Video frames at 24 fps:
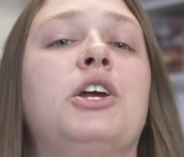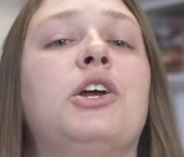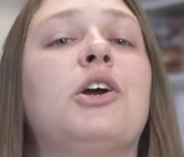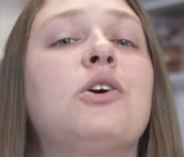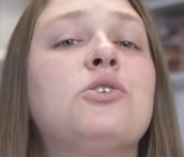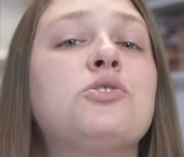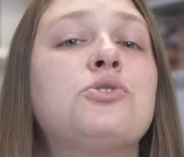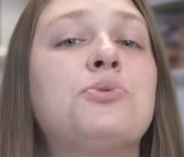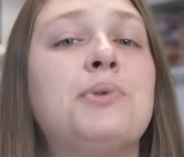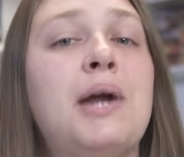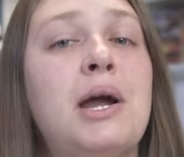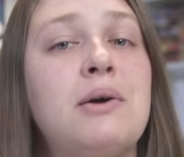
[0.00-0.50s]

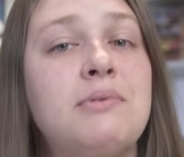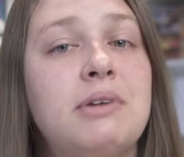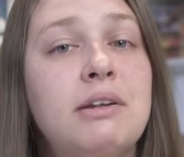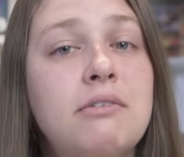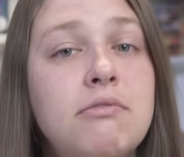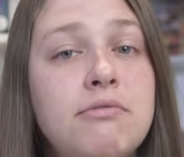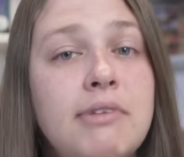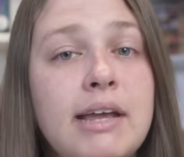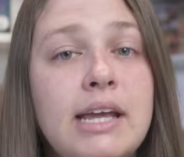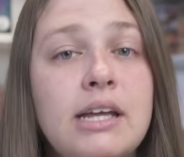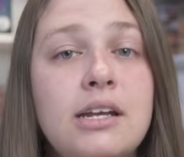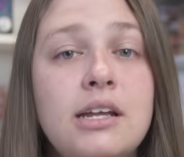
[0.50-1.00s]
goes ground
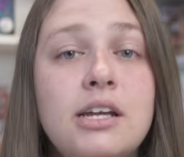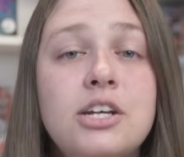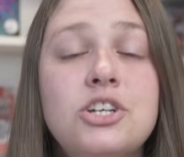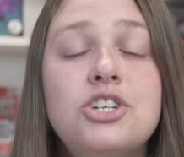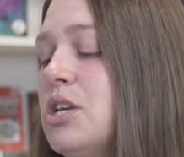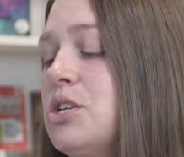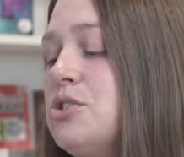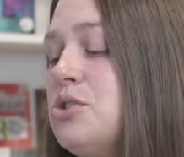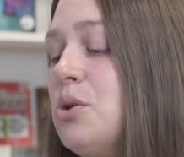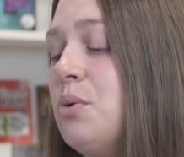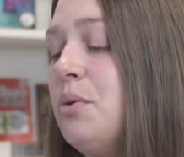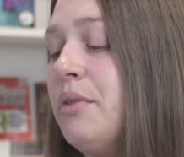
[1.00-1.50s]
advantage.
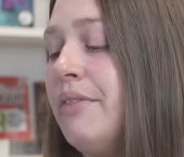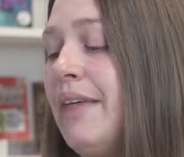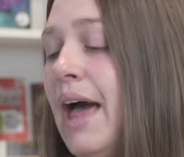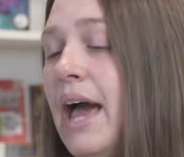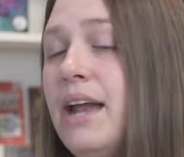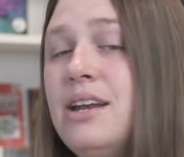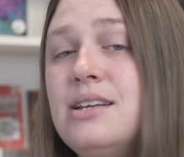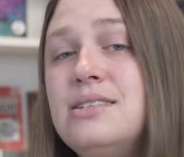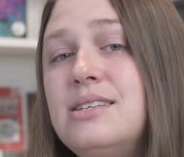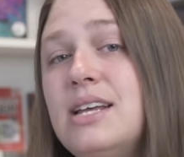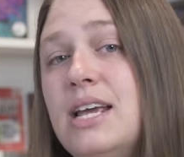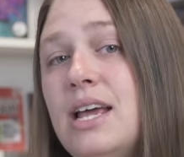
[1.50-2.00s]
And so
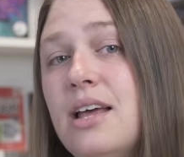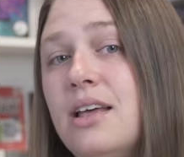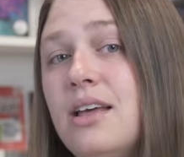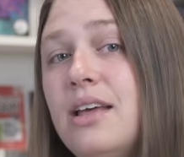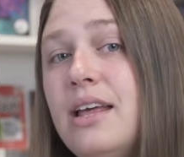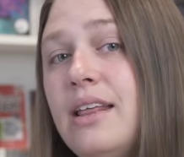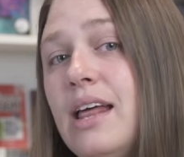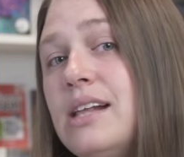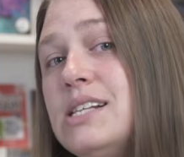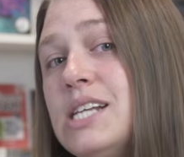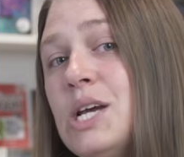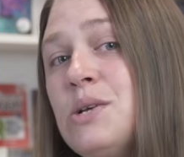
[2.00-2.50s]
that is it.
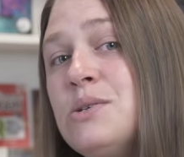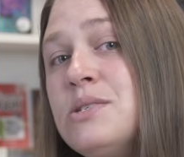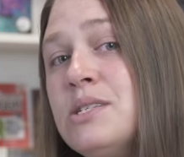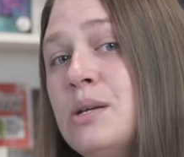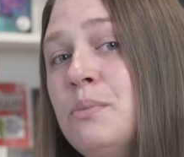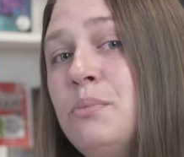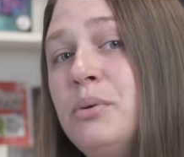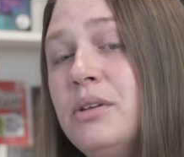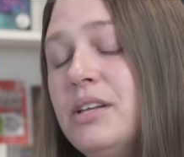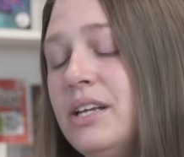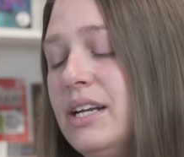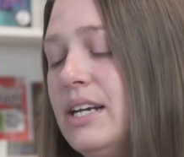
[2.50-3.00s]
That's how
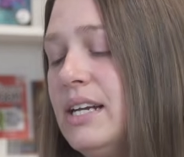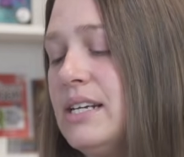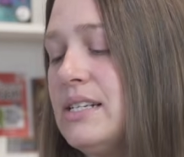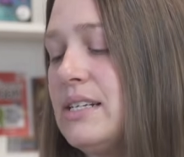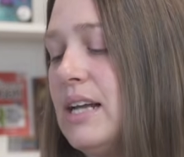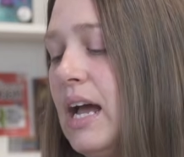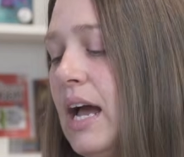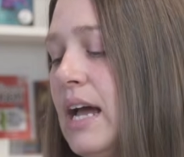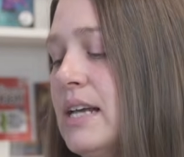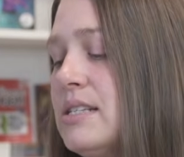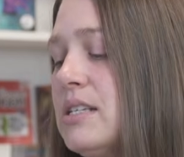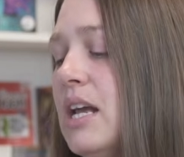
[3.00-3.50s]
simple it is,
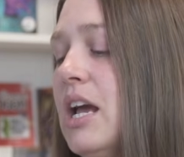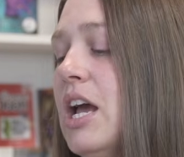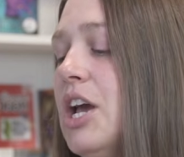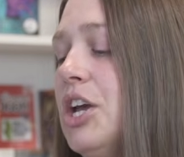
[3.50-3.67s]
guys.